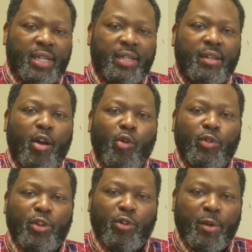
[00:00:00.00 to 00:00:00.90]
off
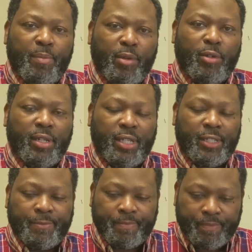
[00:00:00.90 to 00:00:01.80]
1,000 videos. I
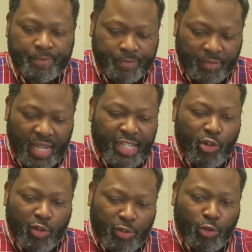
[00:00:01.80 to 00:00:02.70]
mean, 1,000 views
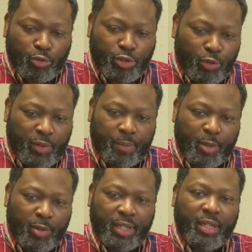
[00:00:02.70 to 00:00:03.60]
on that one video.
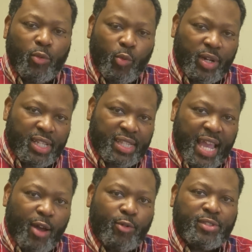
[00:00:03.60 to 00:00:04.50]
It's
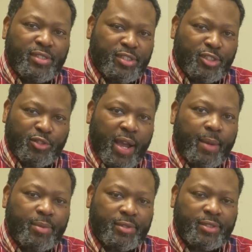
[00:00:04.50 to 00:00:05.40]
simple.
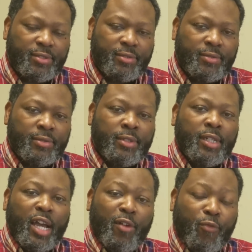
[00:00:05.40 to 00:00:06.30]
You can make
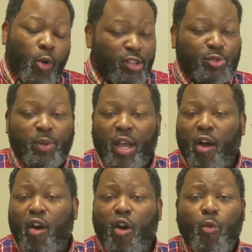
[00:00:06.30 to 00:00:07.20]
money on your
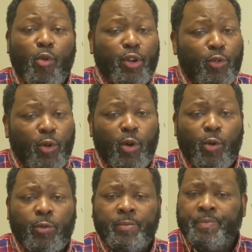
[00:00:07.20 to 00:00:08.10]
community,
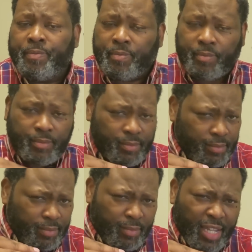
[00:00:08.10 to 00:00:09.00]
in your
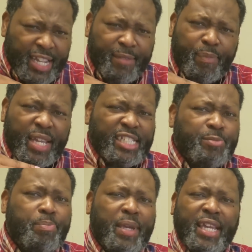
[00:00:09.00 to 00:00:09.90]
YouTube
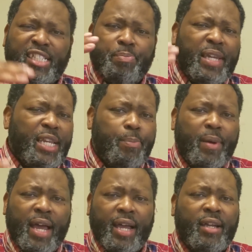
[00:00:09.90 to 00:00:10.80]
community, with
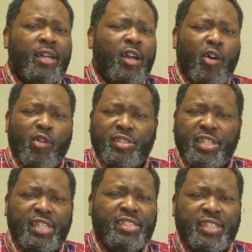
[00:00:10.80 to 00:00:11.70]
1,000
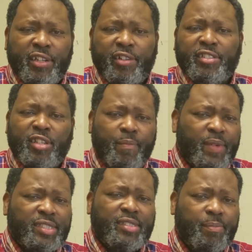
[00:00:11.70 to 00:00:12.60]
subscribers.
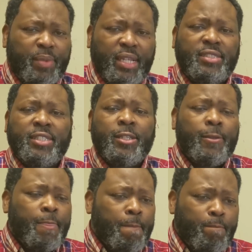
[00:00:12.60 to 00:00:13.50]
Of course, we
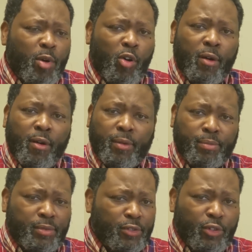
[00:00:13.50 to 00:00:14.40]
all want to grow